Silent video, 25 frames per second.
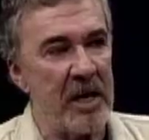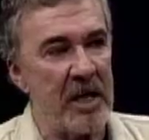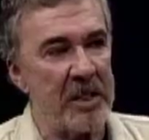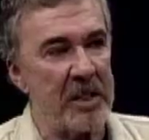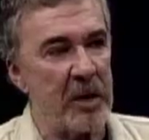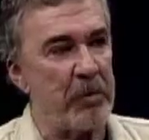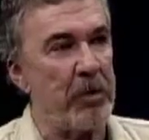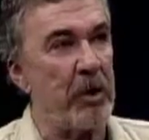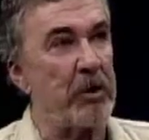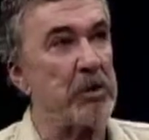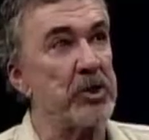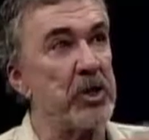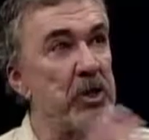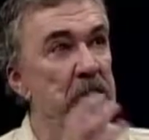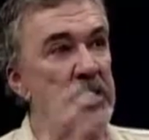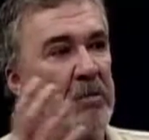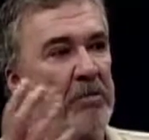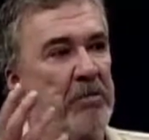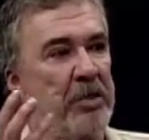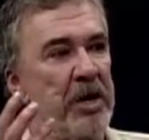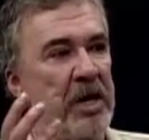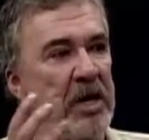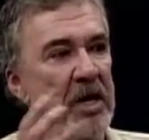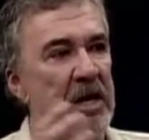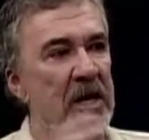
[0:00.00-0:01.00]
As opposed to the
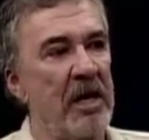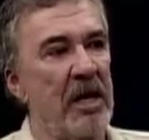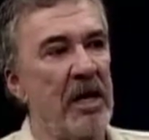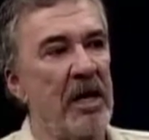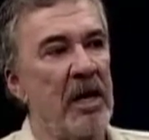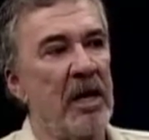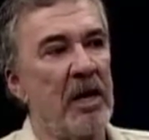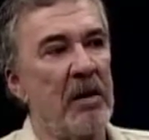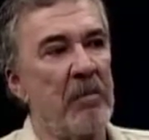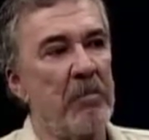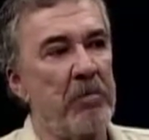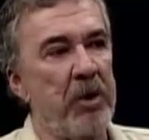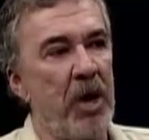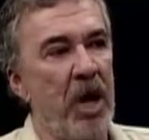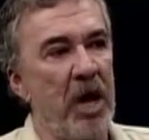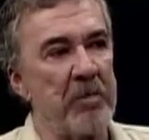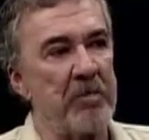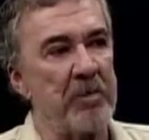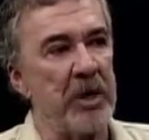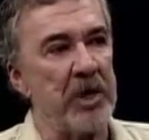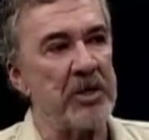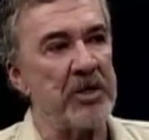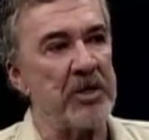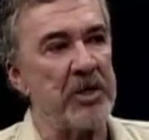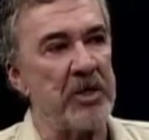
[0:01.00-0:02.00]
big
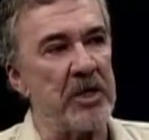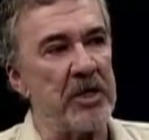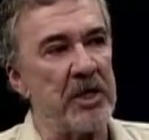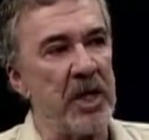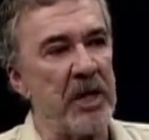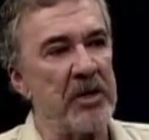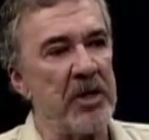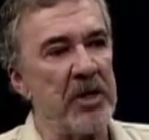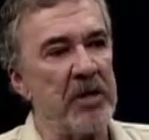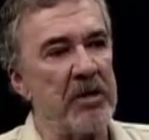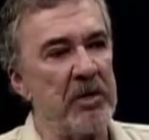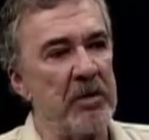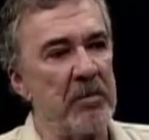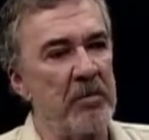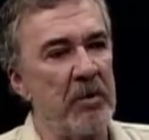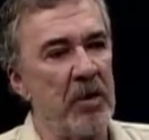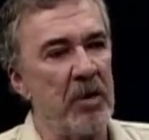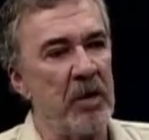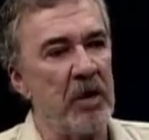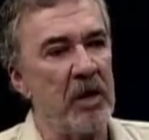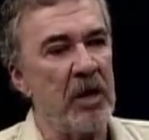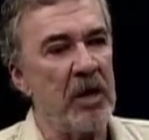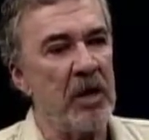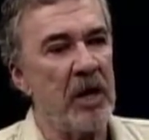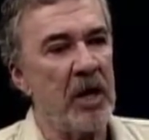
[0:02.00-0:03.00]
blockbusters, I think they're
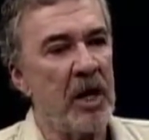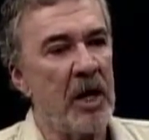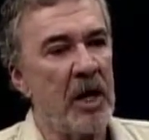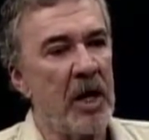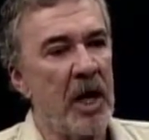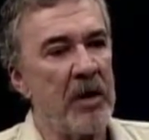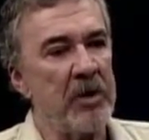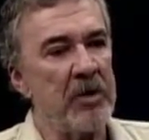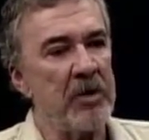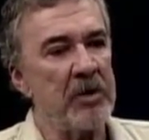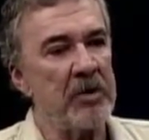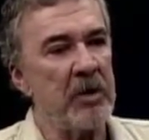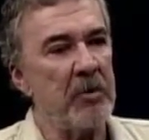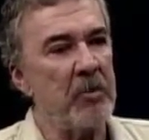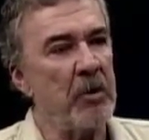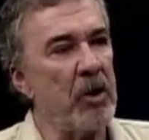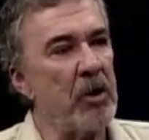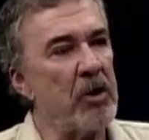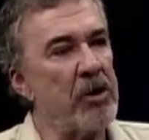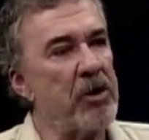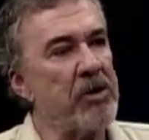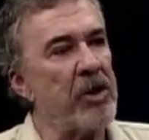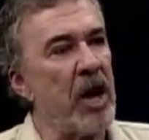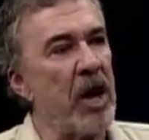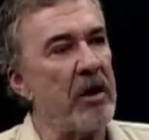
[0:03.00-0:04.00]
more
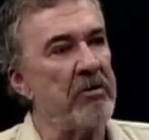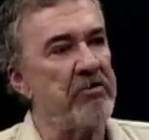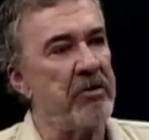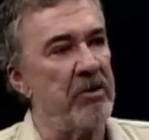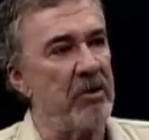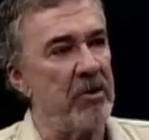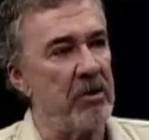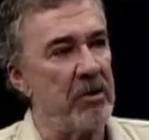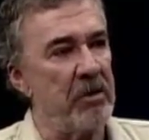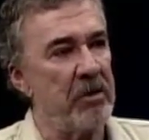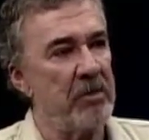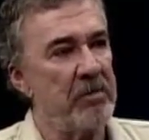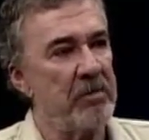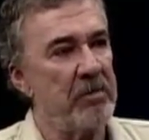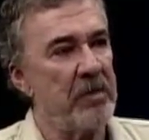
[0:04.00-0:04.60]
thoughtful.